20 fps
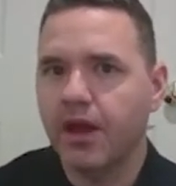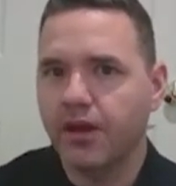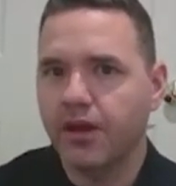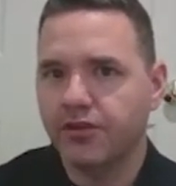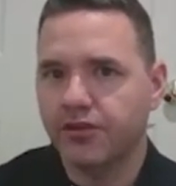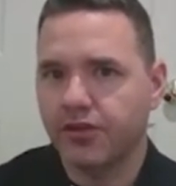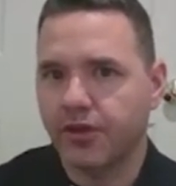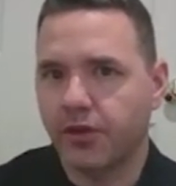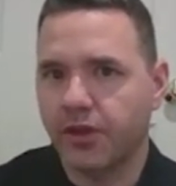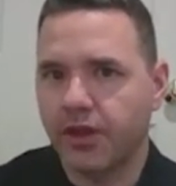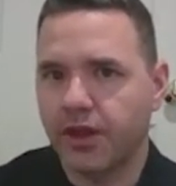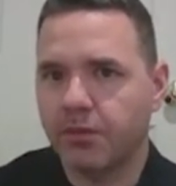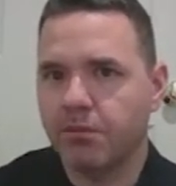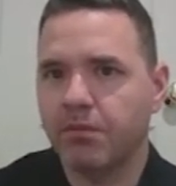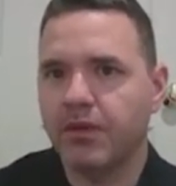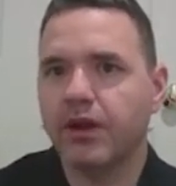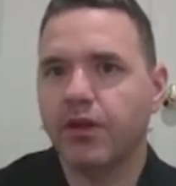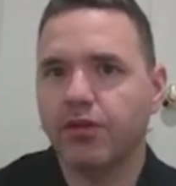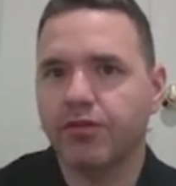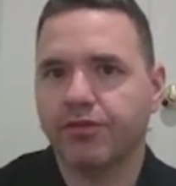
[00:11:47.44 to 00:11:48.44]
So the
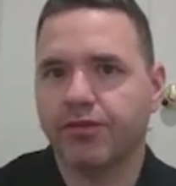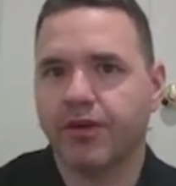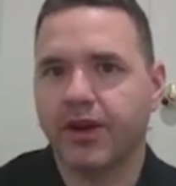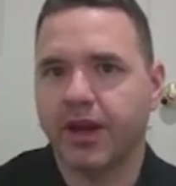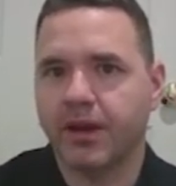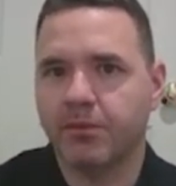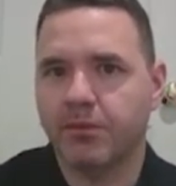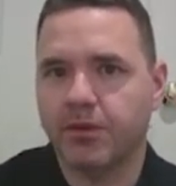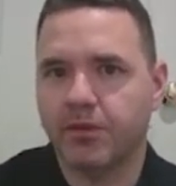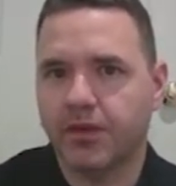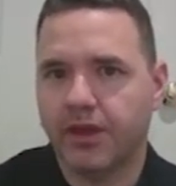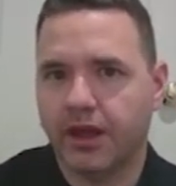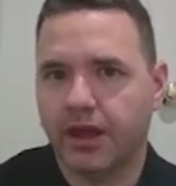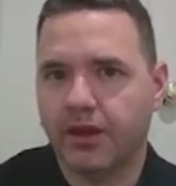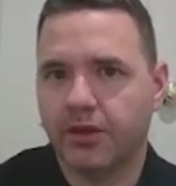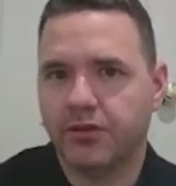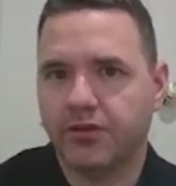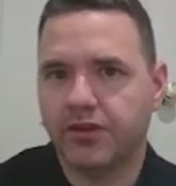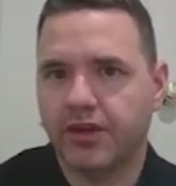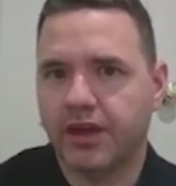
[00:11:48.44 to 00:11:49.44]
middle frame that
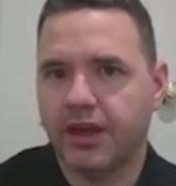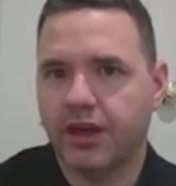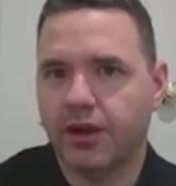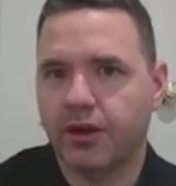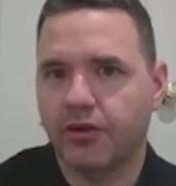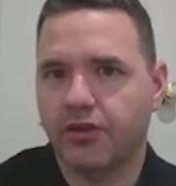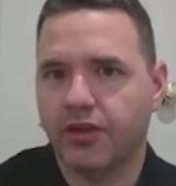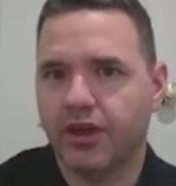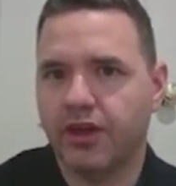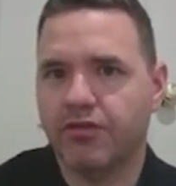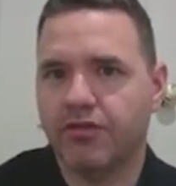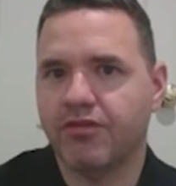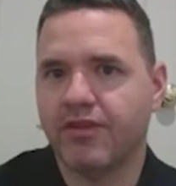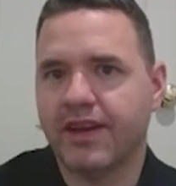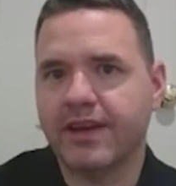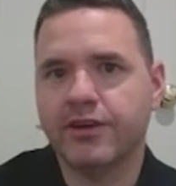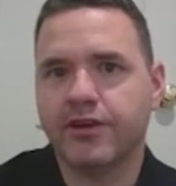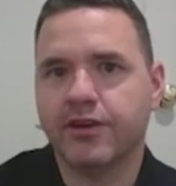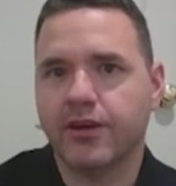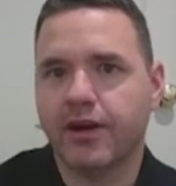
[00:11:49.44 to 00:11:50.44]
you see here, the
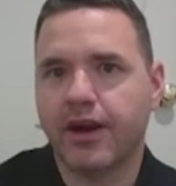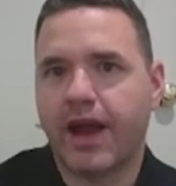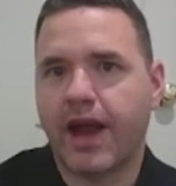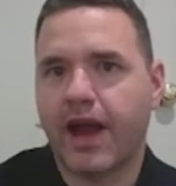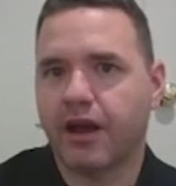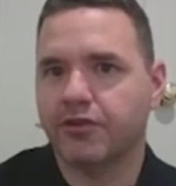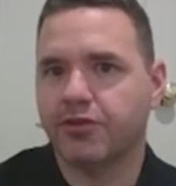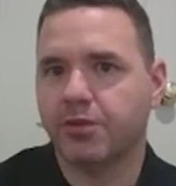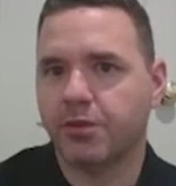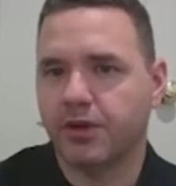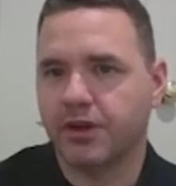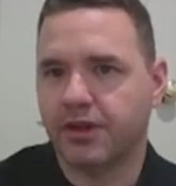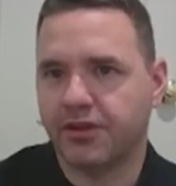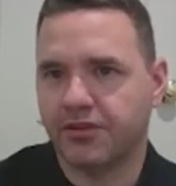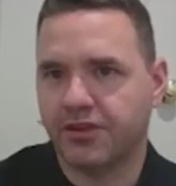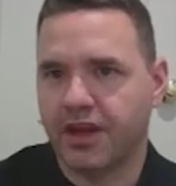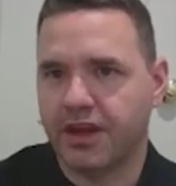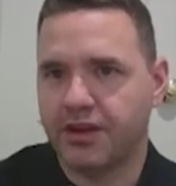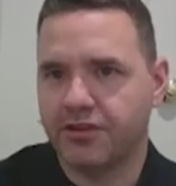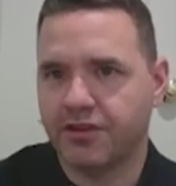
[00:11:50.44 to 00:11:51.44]
vendor
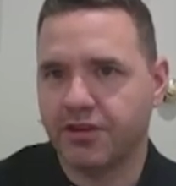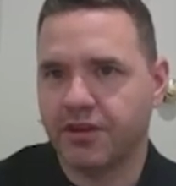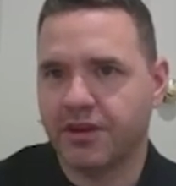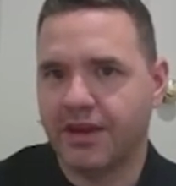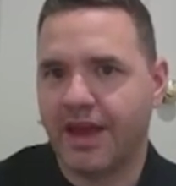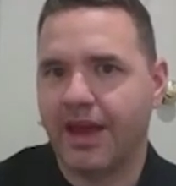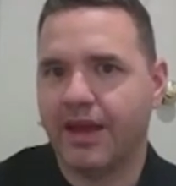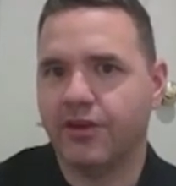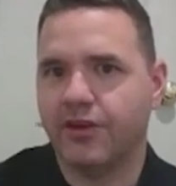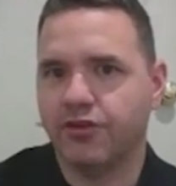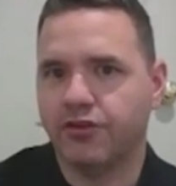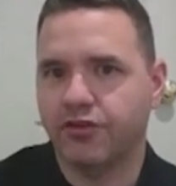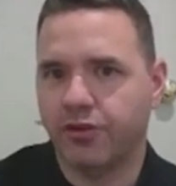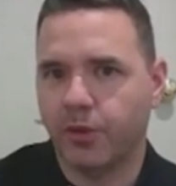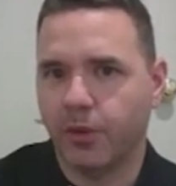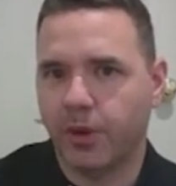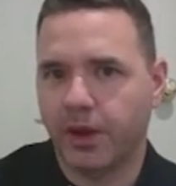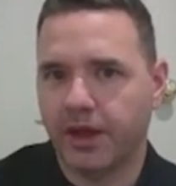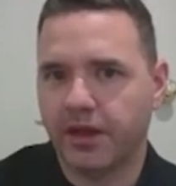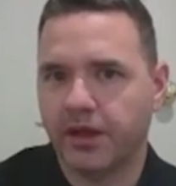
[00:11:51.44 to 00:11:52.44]
actualization and
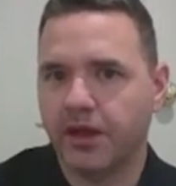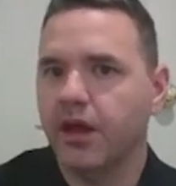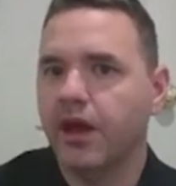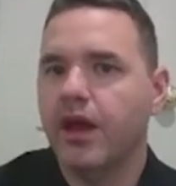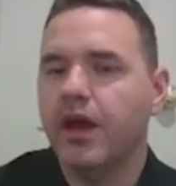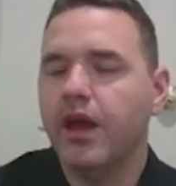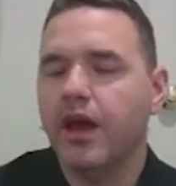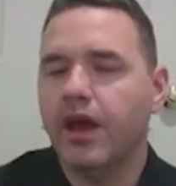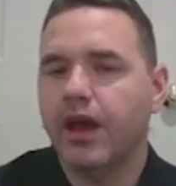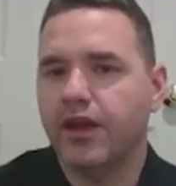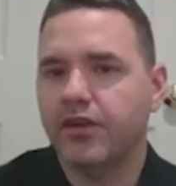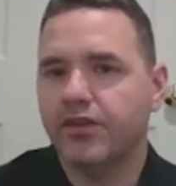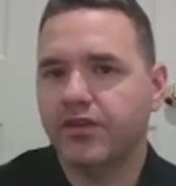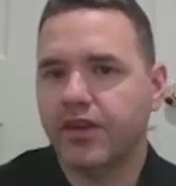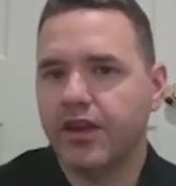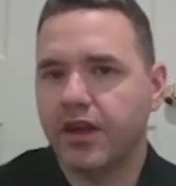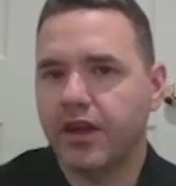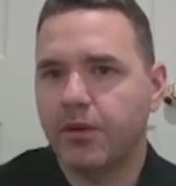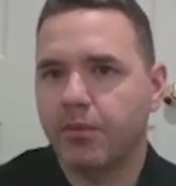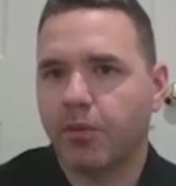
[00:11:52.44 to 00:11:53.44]
doing, is
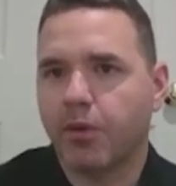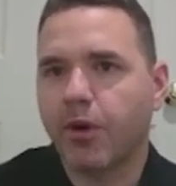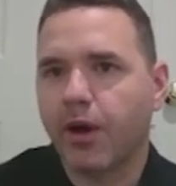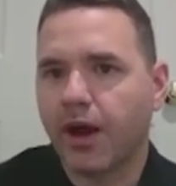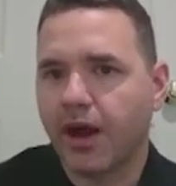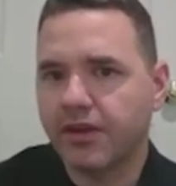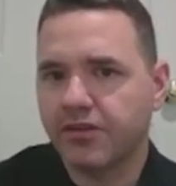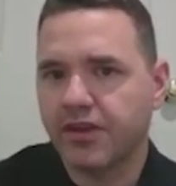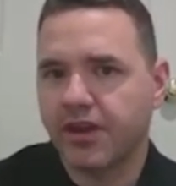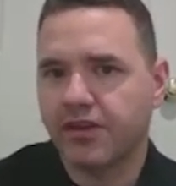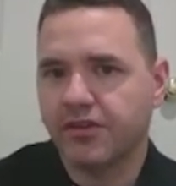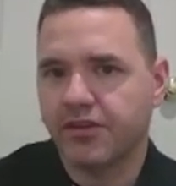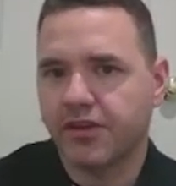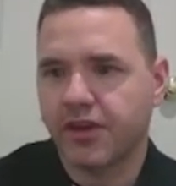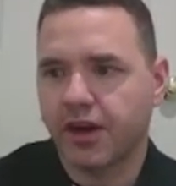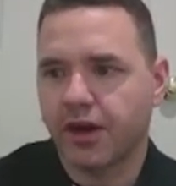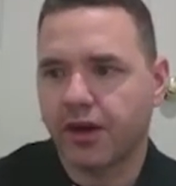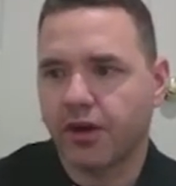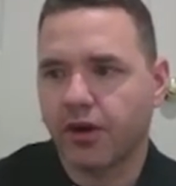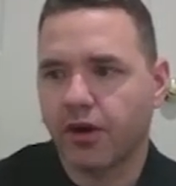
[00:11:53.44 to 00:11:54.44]
the process
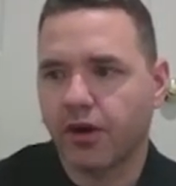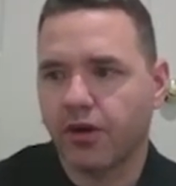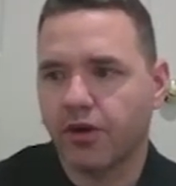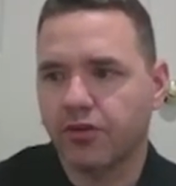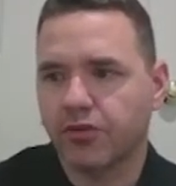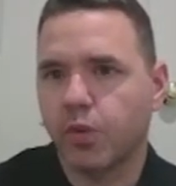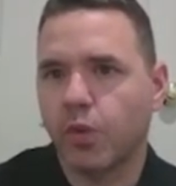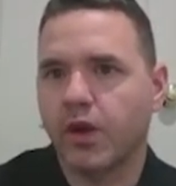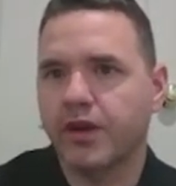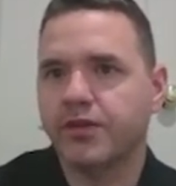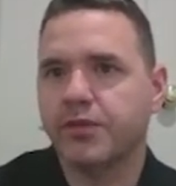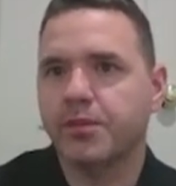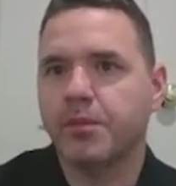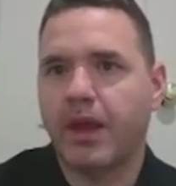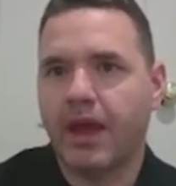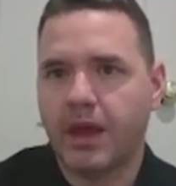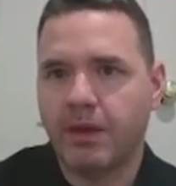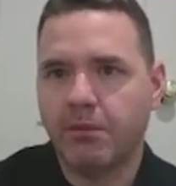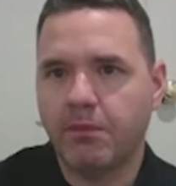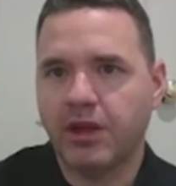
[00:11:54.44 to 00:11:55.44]
that occurs once
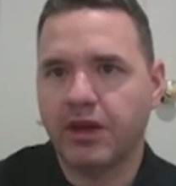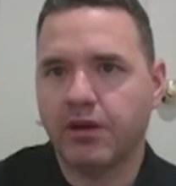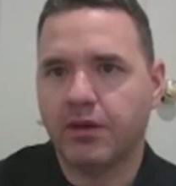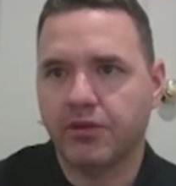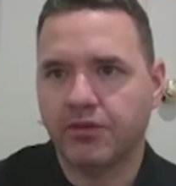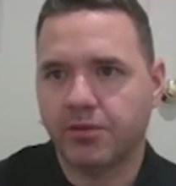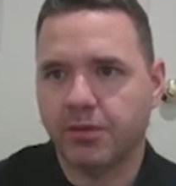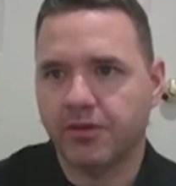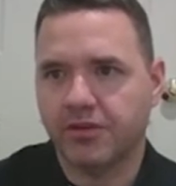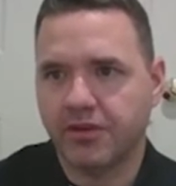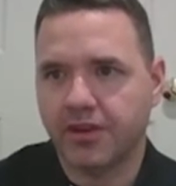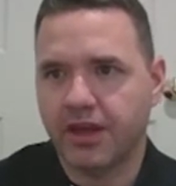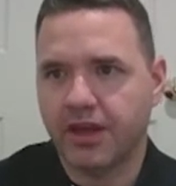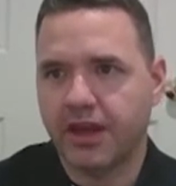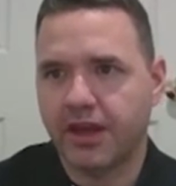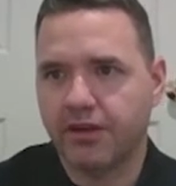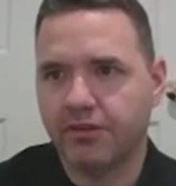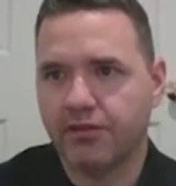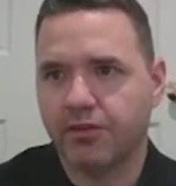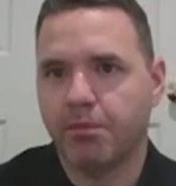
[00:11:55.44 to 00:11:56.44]
payment is
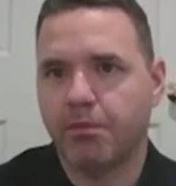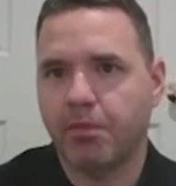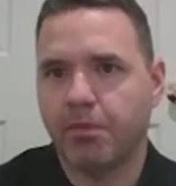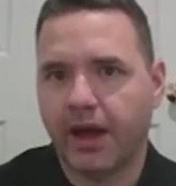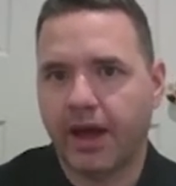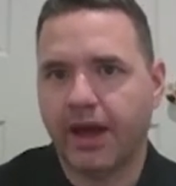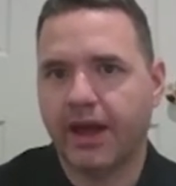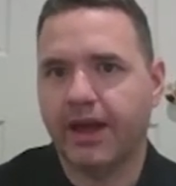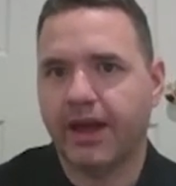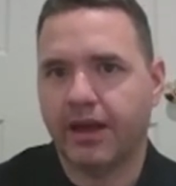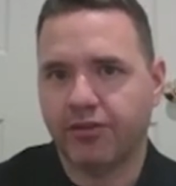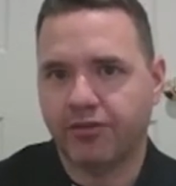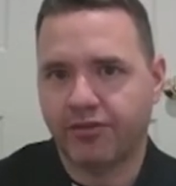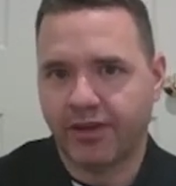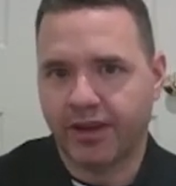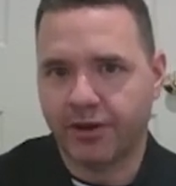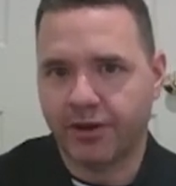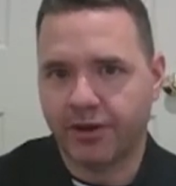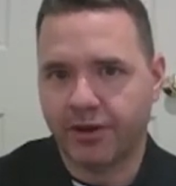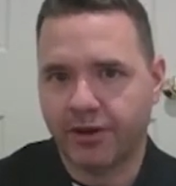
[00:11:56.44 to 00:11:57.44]
received by a
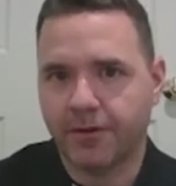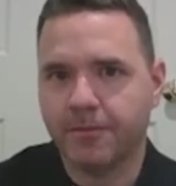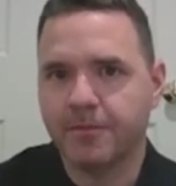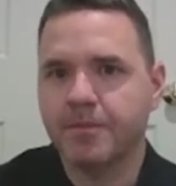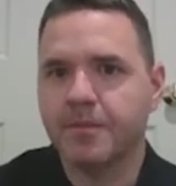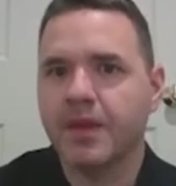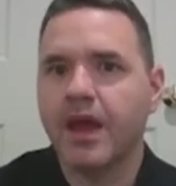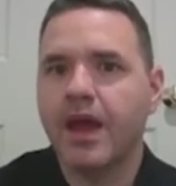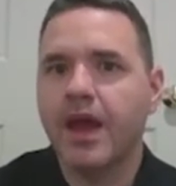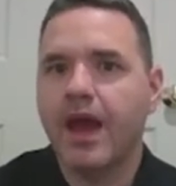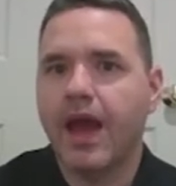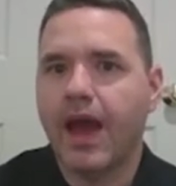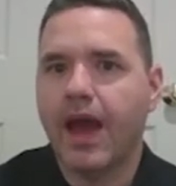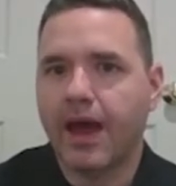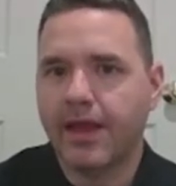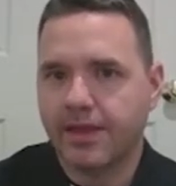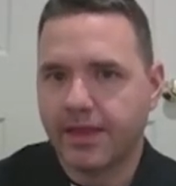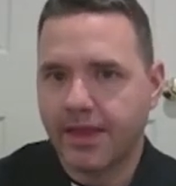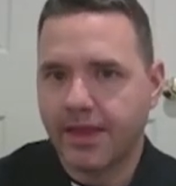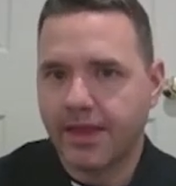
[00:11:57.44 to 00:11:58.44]
vendor.
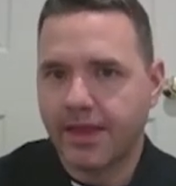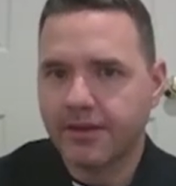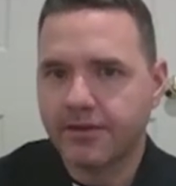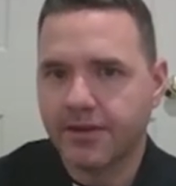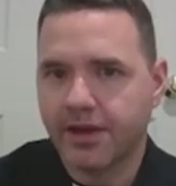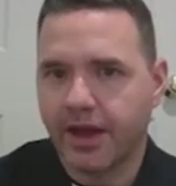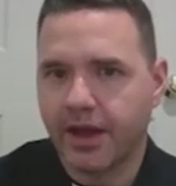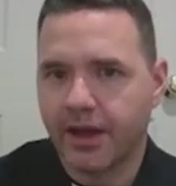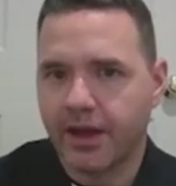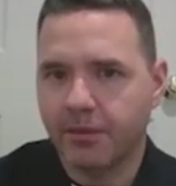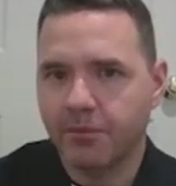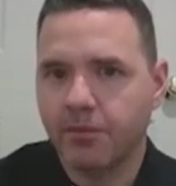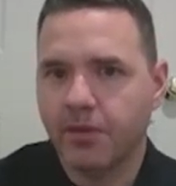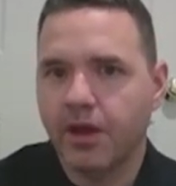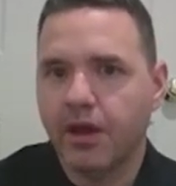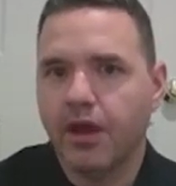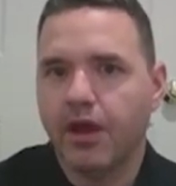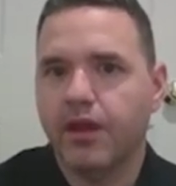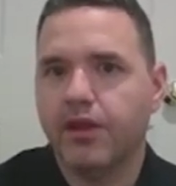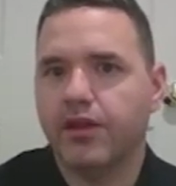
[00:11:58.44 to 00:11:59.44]
At that time,
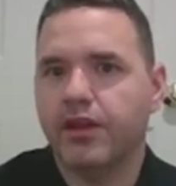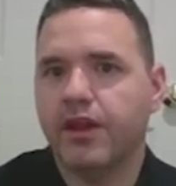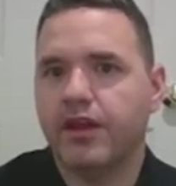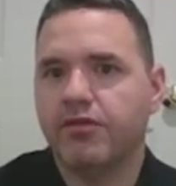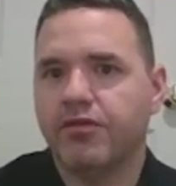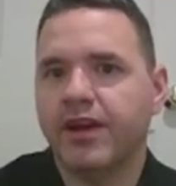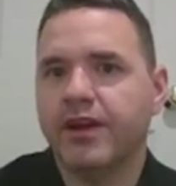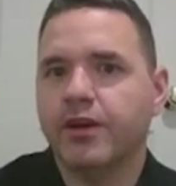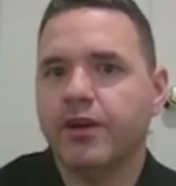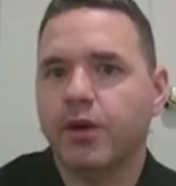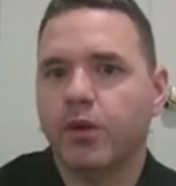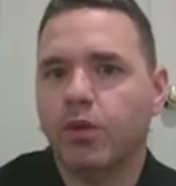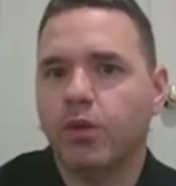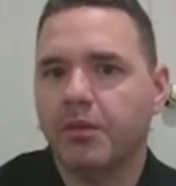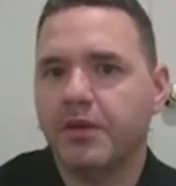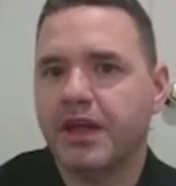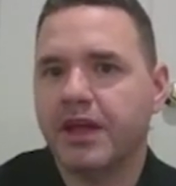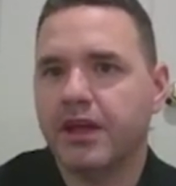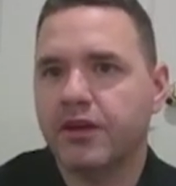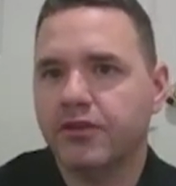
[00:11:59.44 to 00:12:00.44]
the vendor will
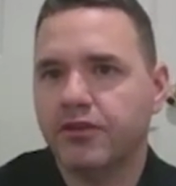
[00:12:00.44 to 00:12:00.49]
begin